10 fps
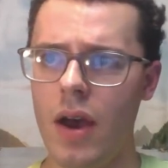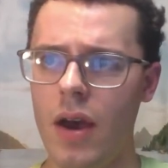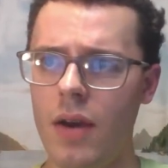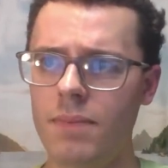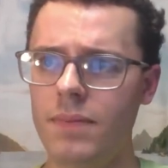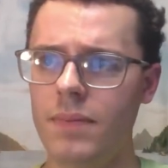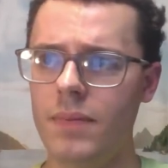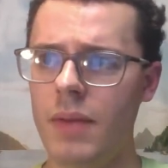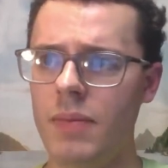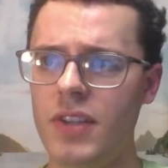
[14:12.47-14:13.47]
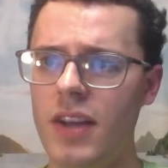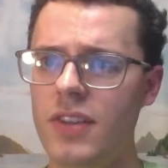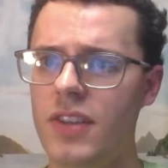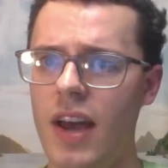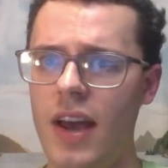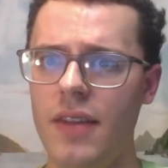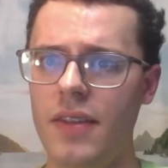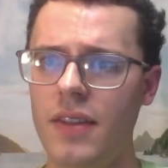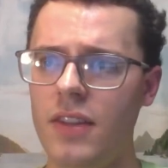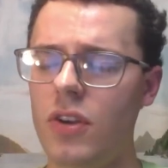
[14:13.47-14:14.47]
And besides that,
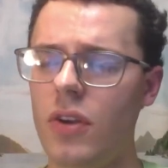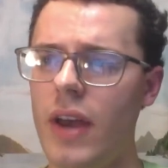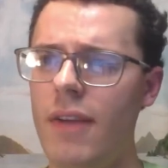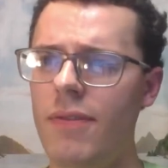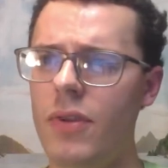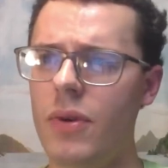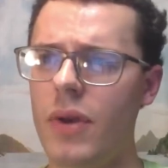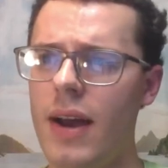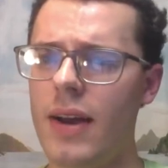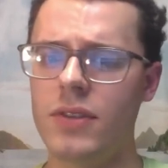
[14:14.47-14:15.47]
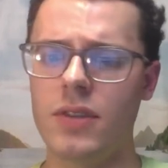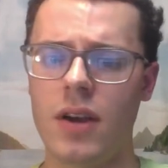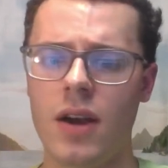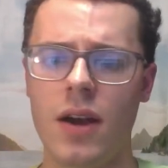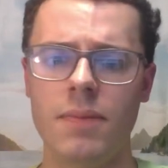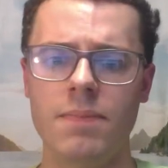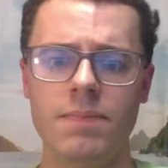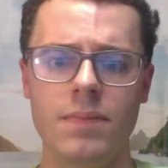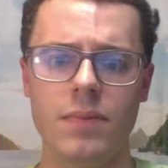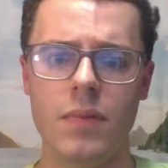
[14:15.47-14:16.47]
I think that's all I have for you guys.
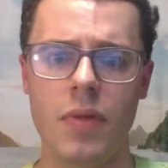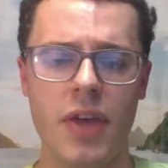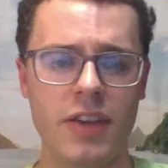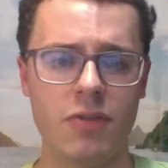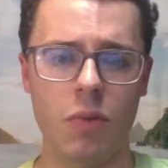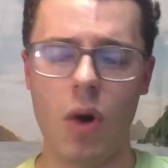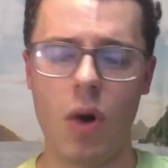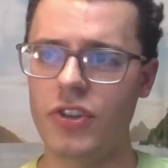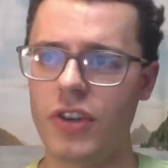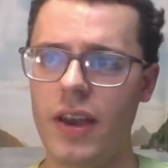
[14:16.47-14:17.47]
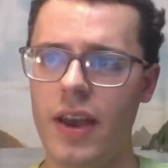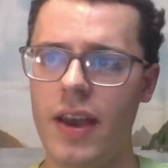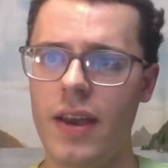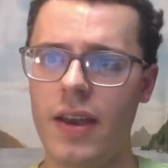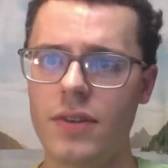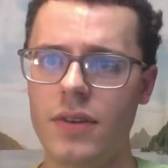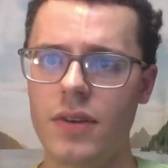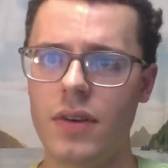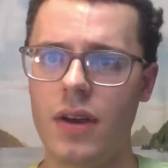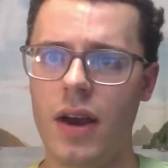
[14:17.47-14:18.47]
Thanks for watching, and
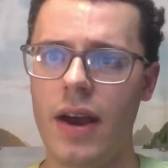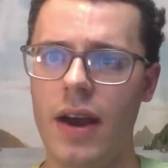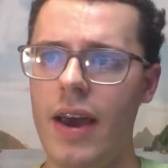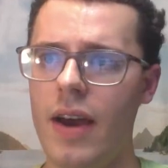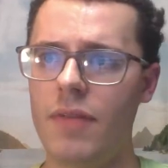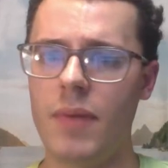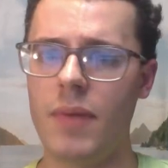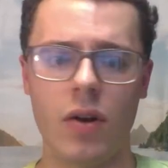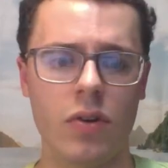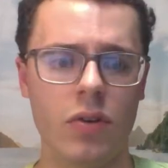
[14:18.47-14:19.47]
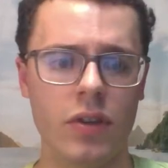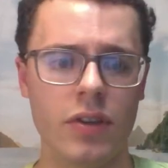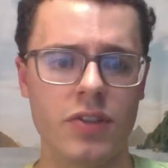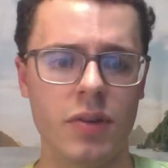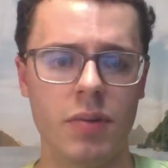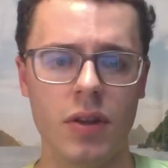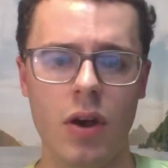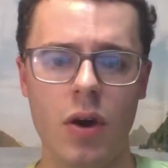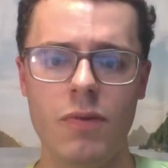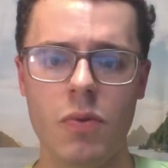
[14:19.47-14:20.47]
I have my article listed
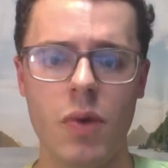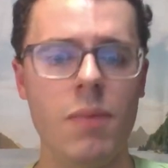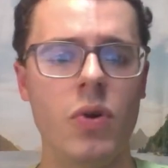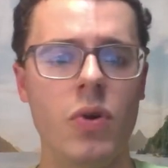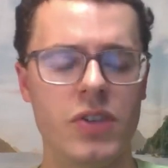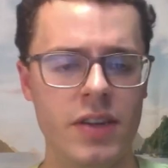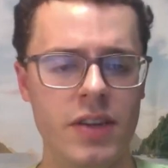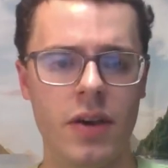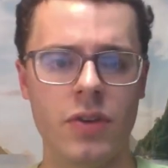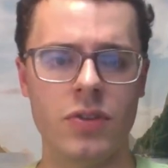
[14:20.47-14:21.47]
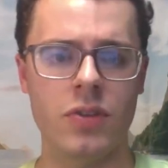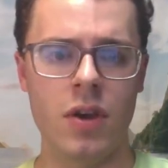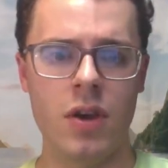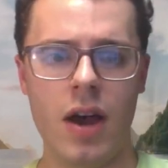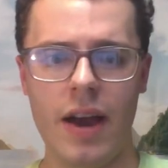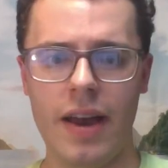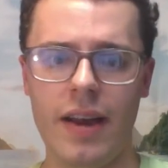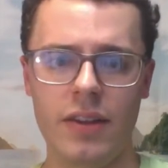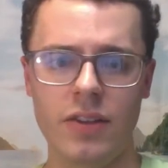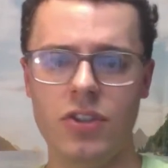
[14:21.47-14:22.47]
below. If you want more details, I
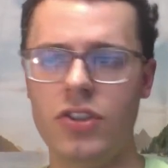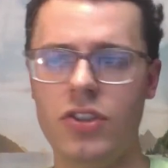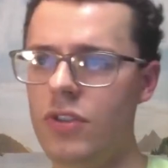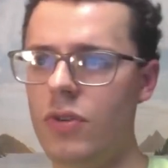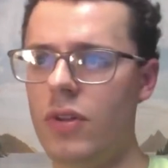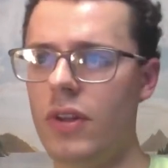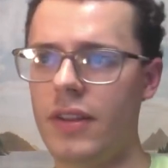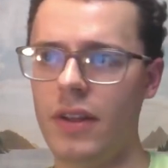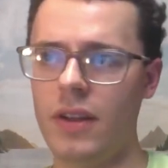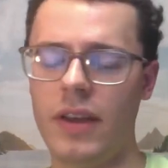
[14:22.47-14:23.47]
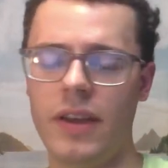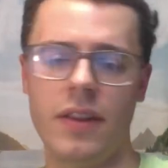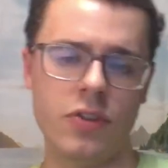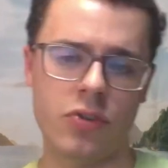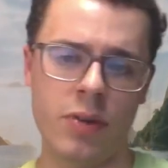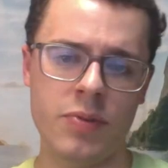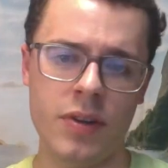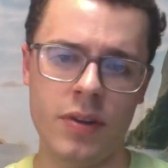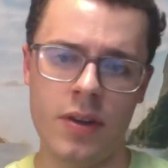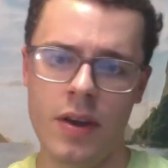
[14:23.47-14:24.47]
highly suggest you click the link in the
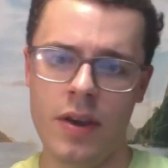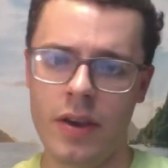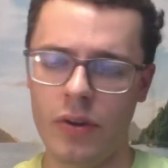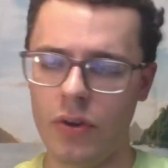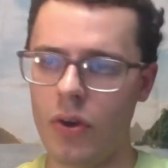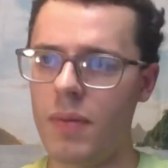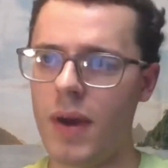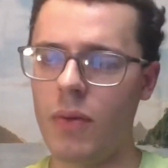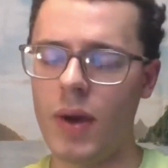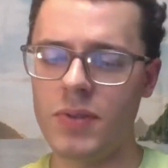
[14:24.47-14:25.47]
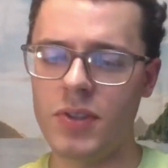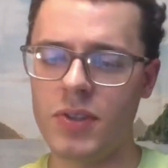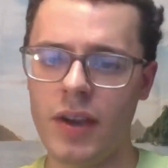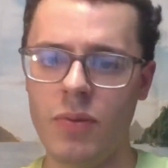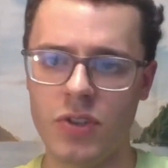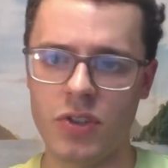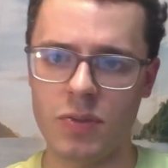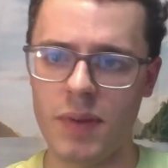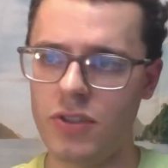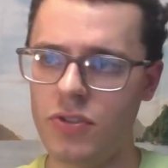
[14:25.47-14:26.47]
description. You'll go to my website, which
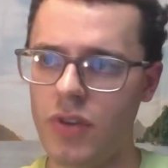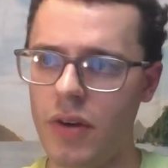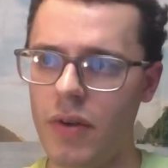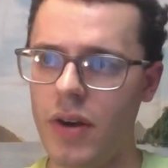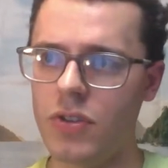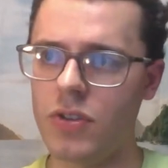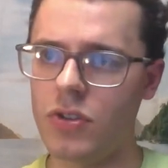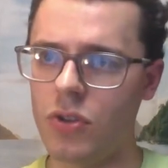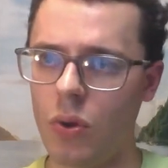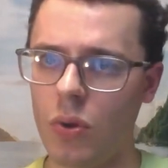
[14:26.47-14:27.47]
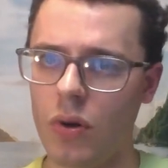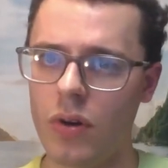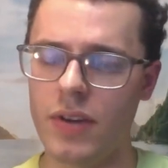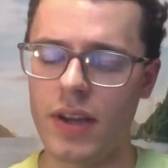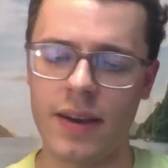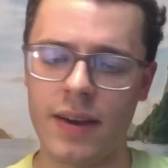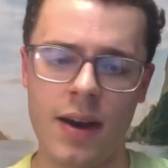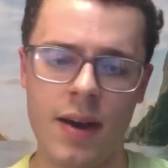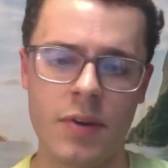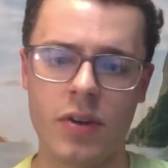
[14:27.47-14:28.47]
is
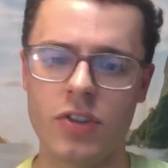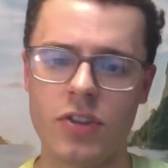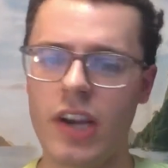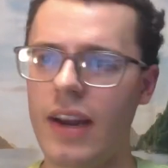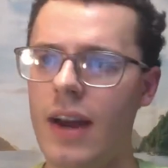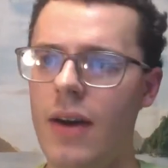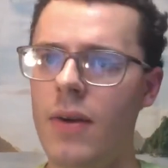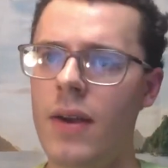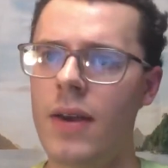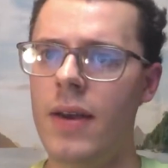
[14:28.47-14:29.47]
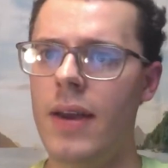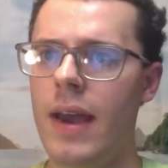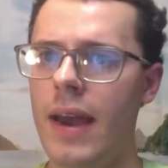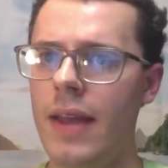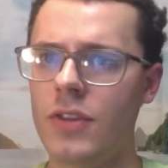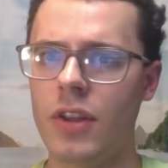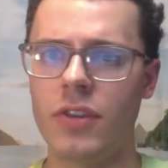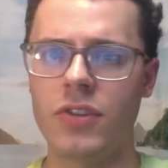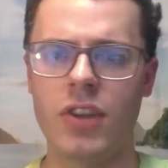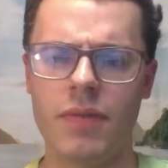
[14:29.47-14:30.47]
bestgeneratorsolar.com, and you can check it out. And there's
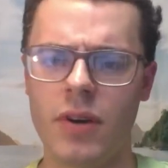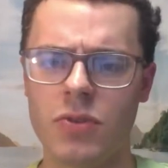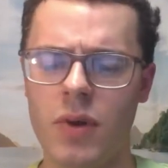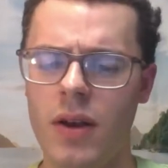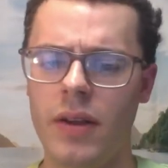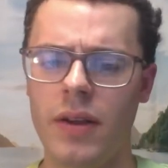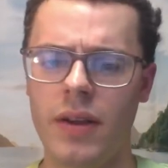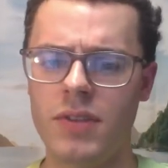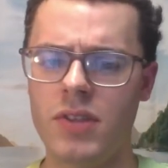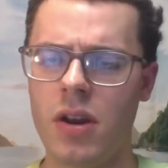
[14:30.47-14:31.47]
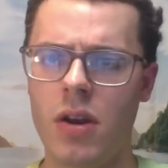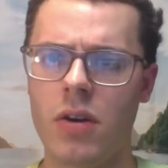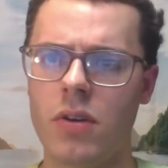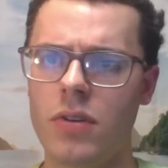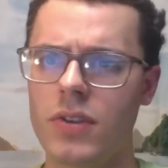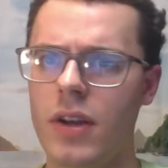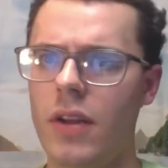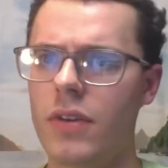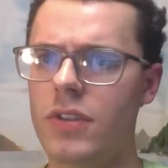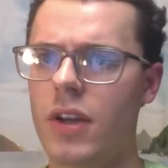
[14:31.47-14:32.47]
other stuff there as well. I have a ton of articles
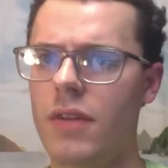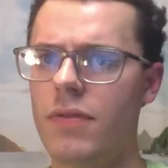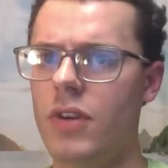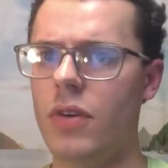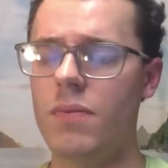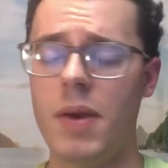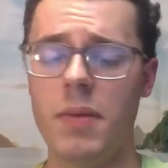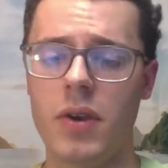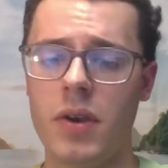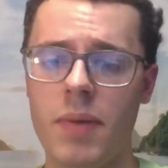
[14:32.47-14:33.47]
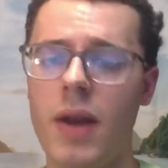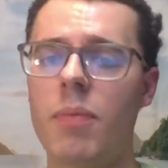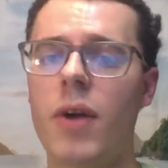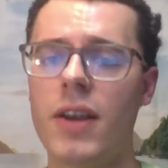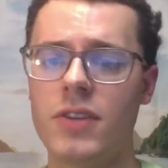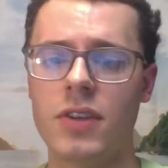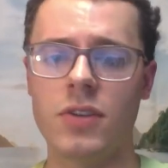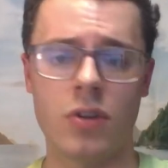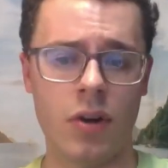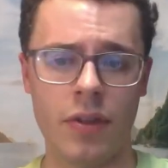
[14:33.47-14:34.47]
on other stuff, so maybe compare
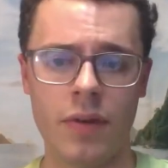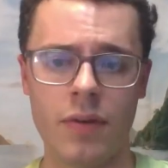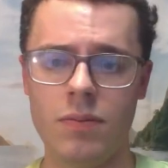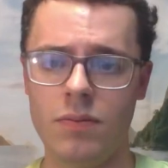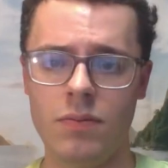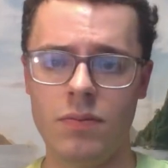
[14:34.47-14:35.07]
prices or other